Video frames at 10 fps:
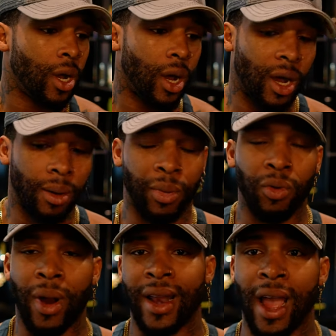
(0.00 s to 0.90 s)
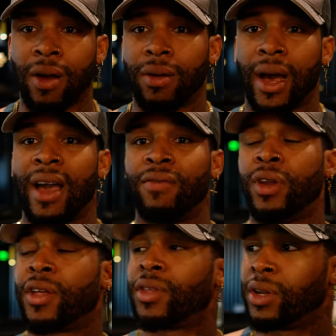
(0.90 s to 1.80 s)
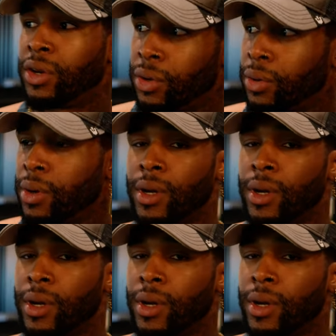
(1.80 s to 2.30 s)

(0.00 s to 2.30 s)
Um, but right now, I have nothing to do.